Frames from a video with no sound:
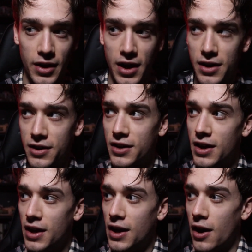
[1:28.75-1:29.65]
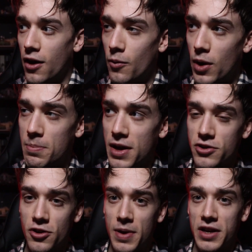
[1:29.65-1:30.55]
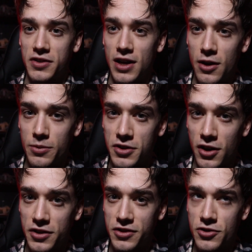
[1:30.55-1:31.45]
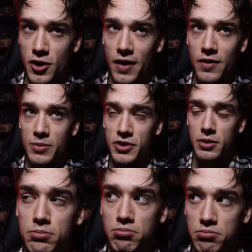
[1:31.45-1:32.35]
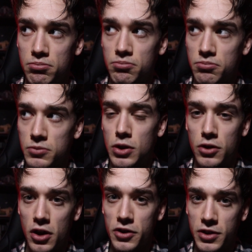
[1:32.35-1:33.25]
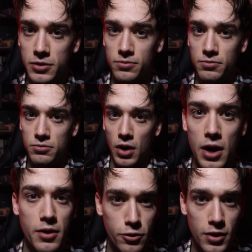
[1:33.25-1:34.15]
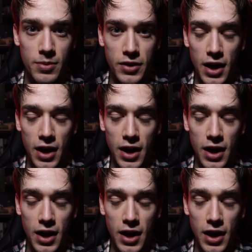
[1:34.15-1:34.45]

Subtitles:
And when Pedro Pascal was cast as Joel, everyone was like, good casting. I agree with